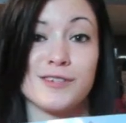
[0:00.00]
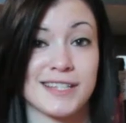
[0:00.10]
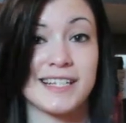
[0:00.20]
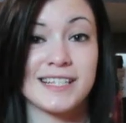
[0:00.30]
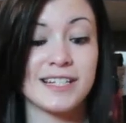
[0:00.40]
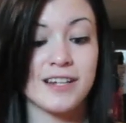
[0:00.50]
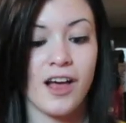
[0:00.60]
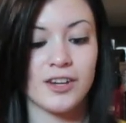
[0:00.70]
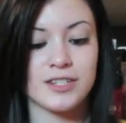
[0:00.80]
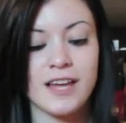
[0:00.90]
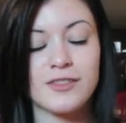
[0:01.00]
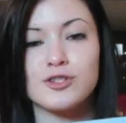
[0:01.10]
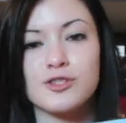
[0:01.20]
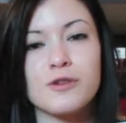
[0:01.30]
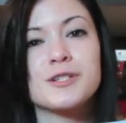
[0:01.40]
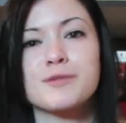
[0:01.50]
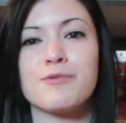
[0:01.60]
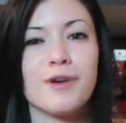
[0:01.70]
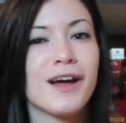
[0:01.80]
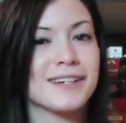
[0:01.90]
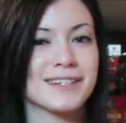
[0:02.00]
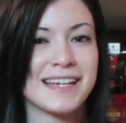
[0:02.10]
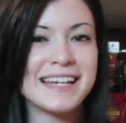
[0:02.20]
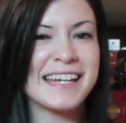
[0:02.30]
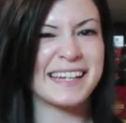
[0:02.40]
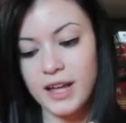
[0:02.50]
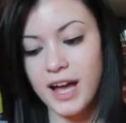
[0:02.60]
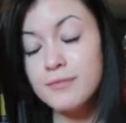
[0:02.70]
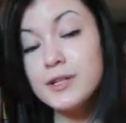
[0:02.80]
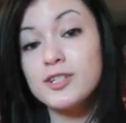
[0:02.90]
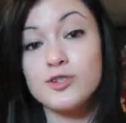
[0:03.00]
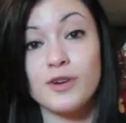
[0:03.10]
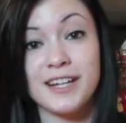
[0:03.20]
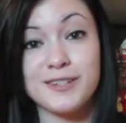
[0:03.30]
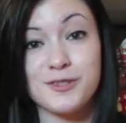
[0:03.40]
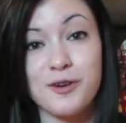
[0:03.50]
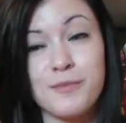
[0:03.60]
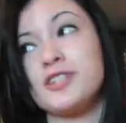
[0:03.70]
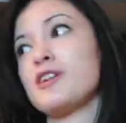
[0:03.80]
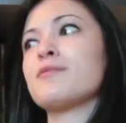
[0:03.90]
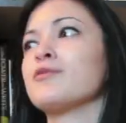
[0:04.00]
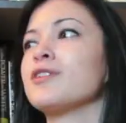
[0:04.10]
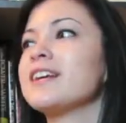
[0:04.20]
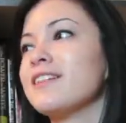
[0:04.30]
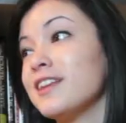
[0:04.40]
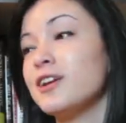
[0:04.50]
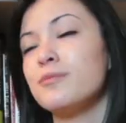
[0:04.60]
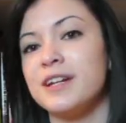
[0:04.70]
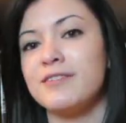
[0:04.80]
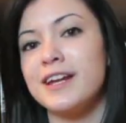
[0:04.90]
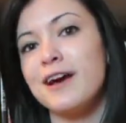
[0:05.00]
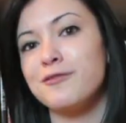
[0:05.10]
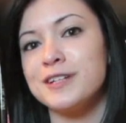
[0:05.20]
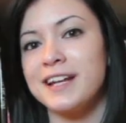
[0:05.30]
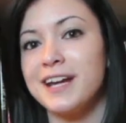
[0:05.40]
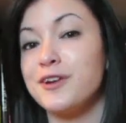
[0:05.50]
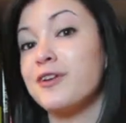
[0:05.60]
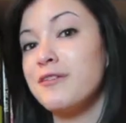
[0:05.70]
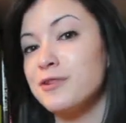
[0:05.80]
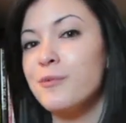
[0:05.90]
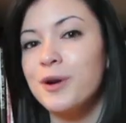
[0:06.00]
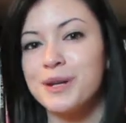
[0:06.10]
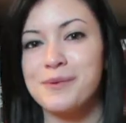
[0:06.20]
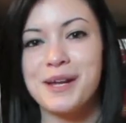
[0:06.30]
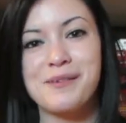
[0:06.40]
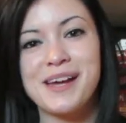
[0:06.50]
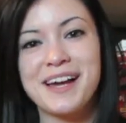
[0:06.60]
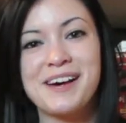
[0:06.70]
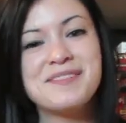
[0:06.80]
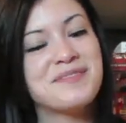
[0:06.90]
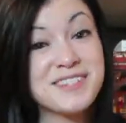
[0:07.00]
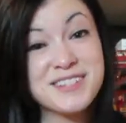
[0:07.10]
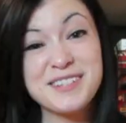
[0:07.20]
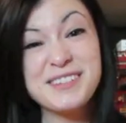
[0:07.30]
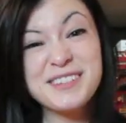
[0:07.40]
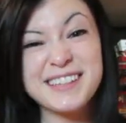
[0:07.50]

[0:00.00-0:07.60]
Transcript: for $16, and there's so much product in it. I've been enjoying it so much. I've been reading a little bit of it every night or every morning when I wake up. So